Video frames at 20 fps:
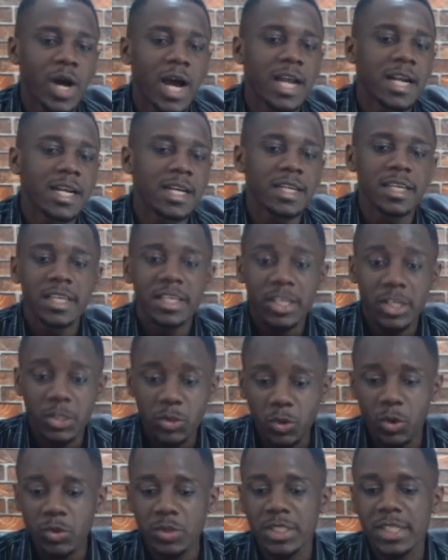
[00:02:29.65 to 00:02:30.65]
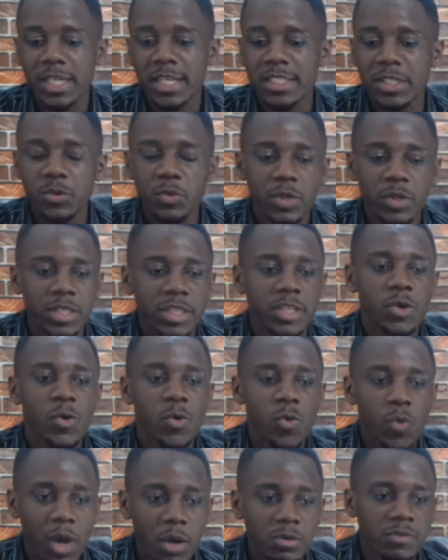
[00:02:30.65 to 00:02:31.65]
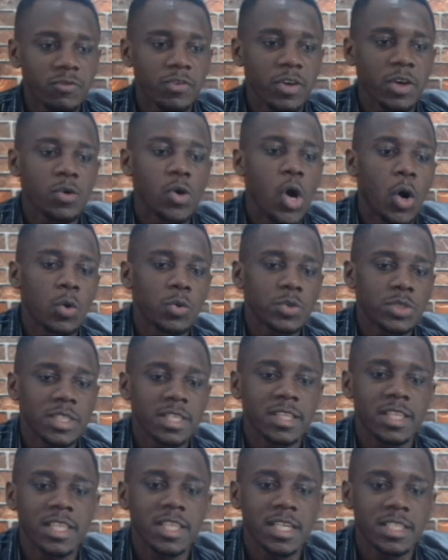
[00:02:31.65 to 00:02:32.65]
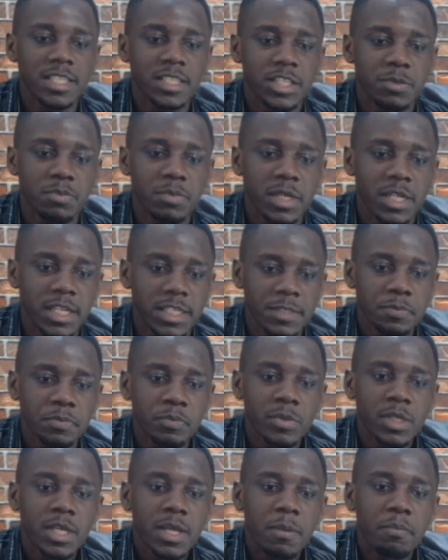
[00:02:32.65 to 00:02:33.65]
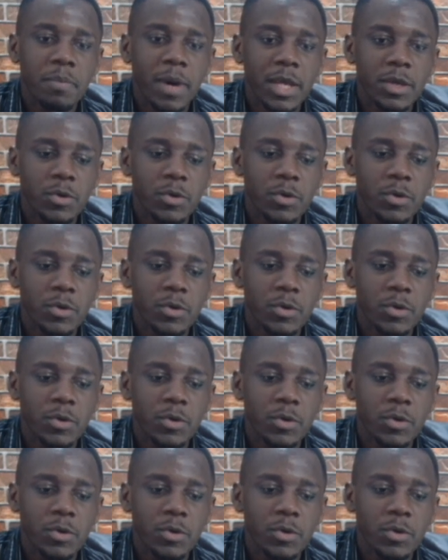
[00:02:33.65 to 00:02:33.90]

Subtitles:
And it all started with Wout Weghorst in the 13th minute by